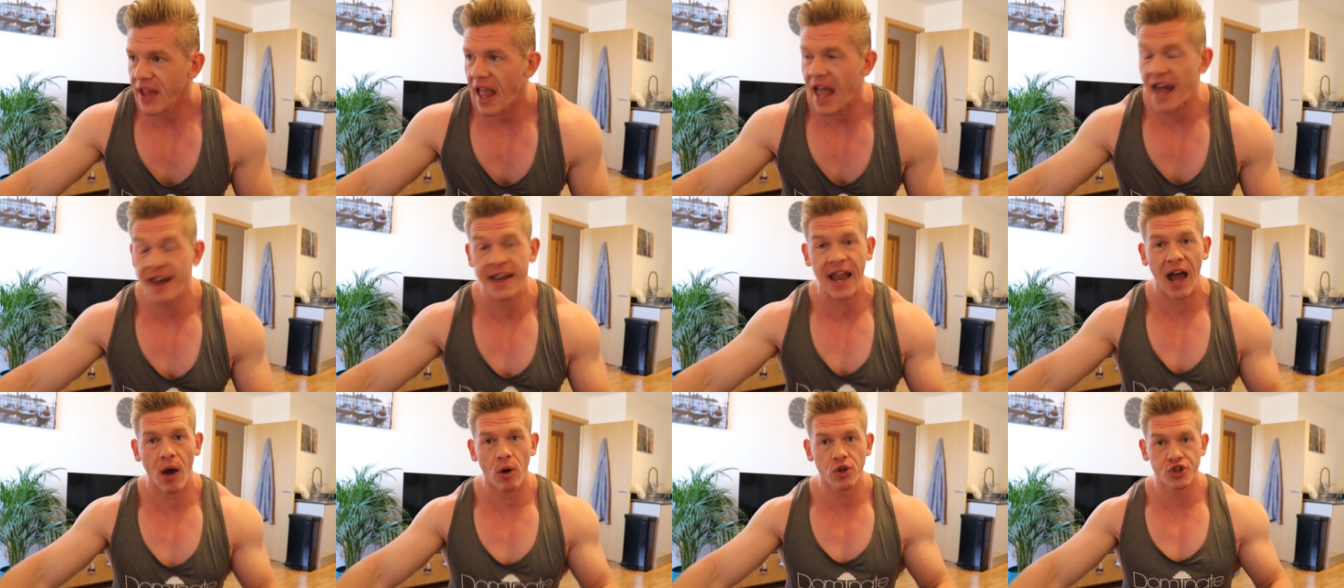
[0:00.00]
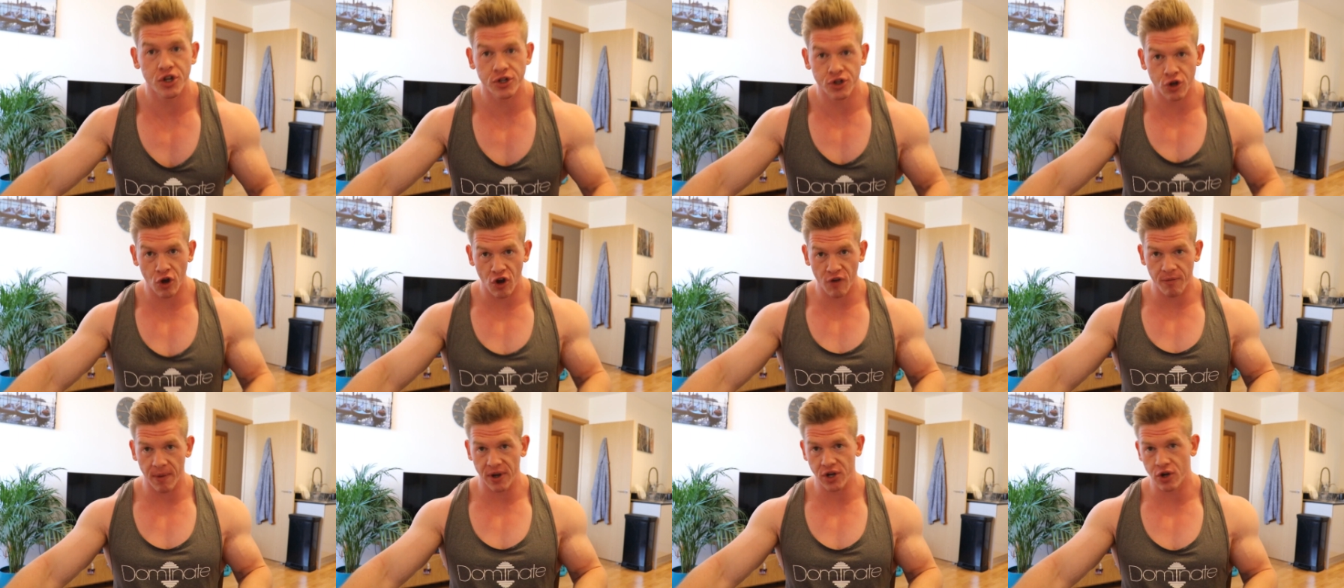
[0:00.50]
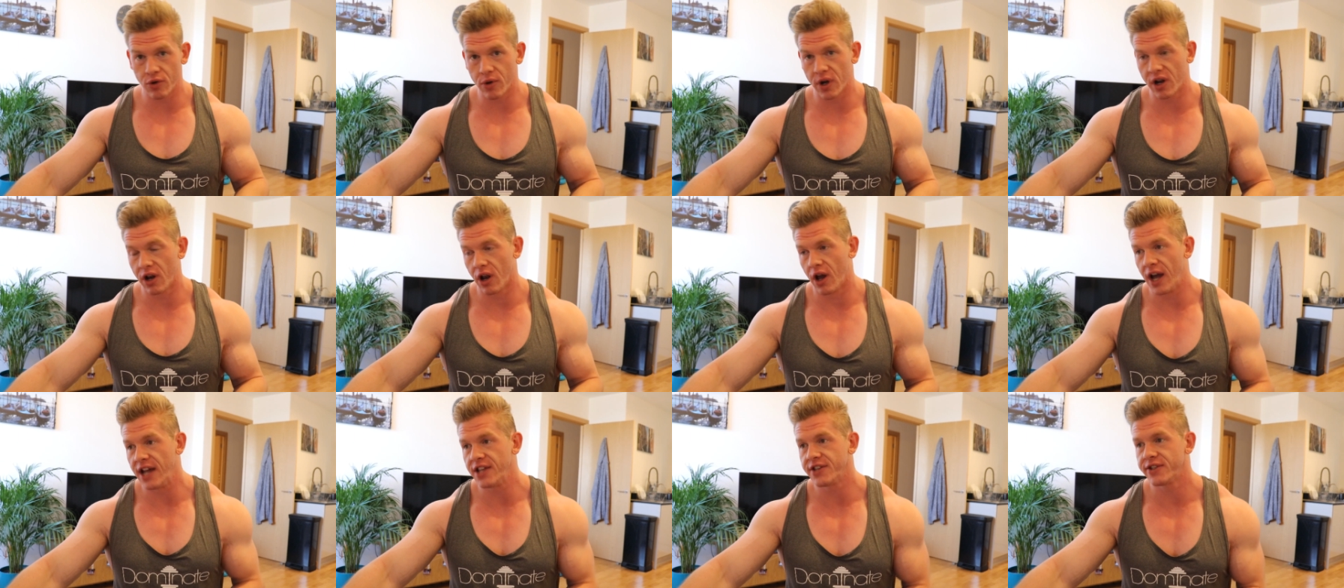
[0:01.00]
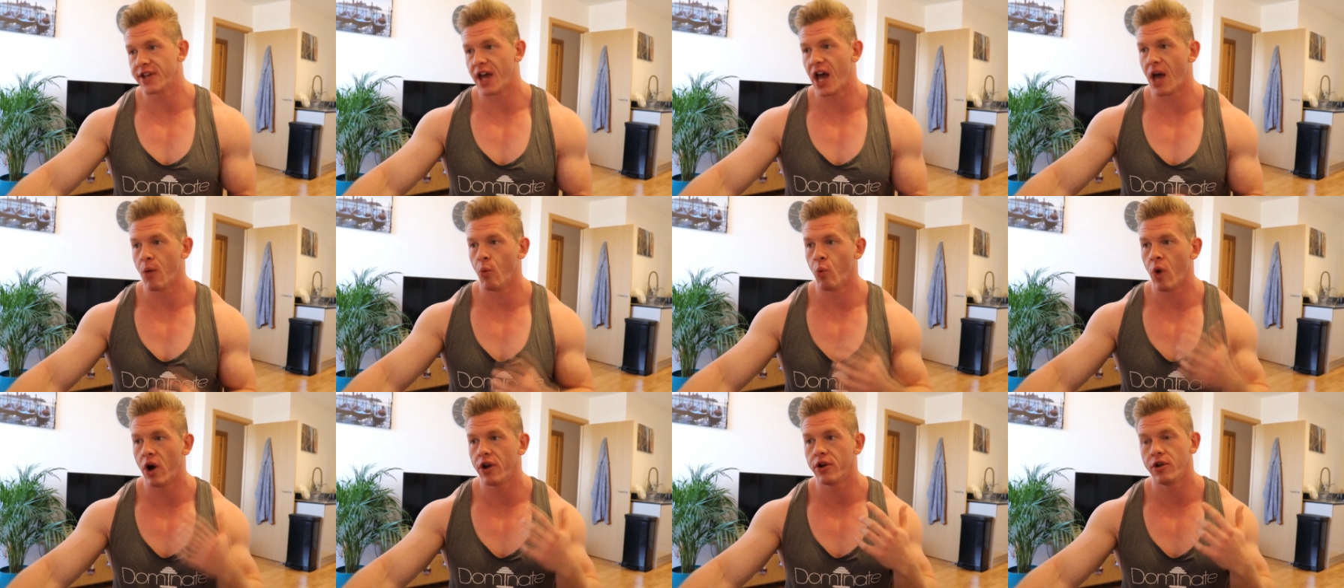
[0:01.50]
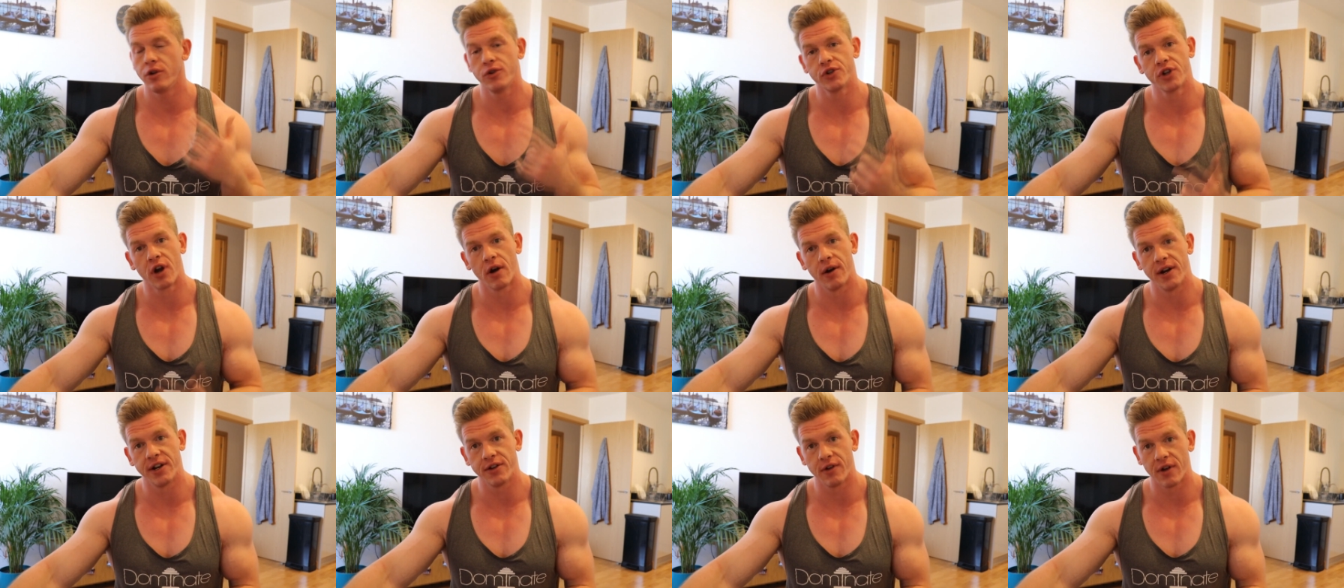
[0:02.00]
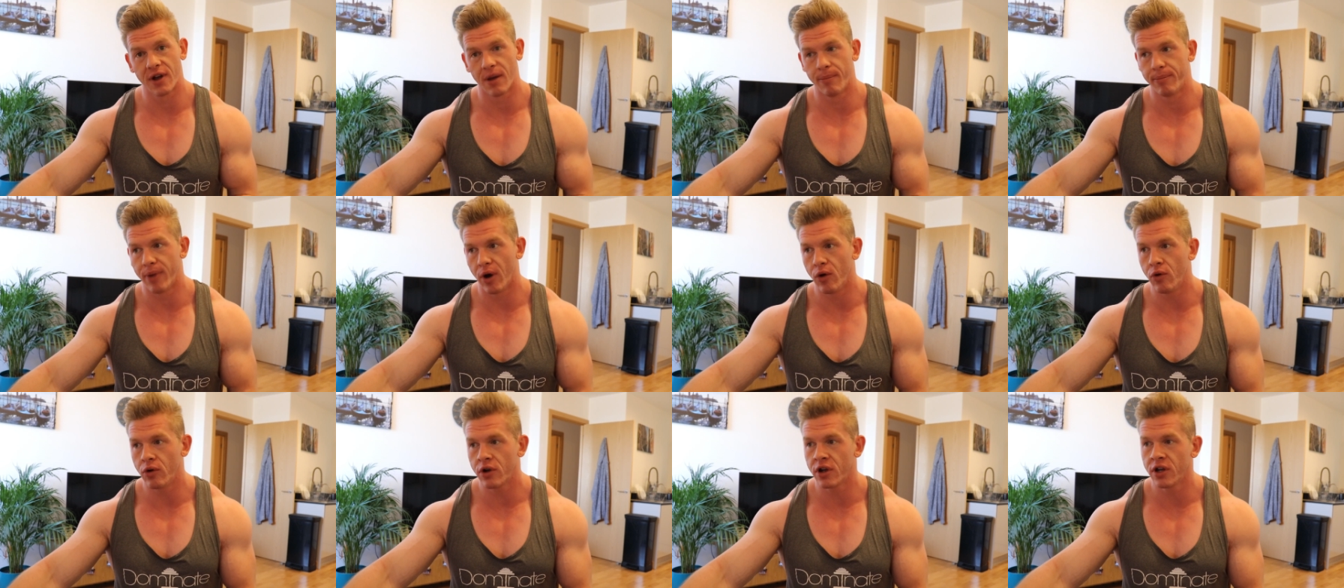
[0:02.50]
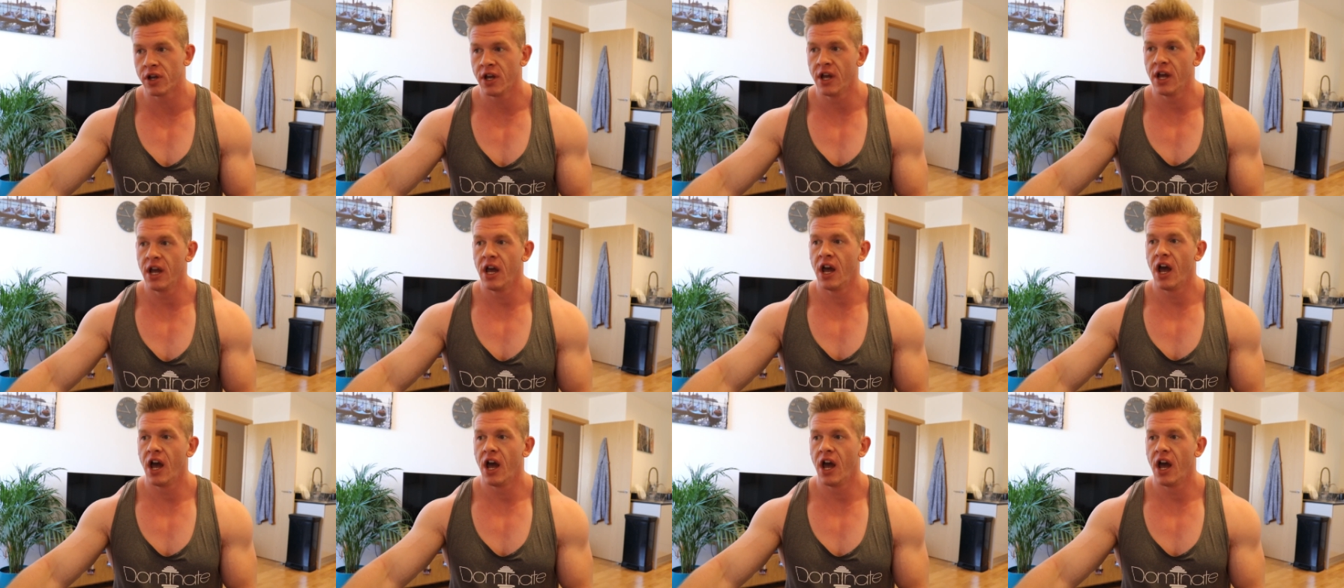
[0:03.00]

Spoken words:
And now onto 2 of my newer clients, one who's currently doing a bulk.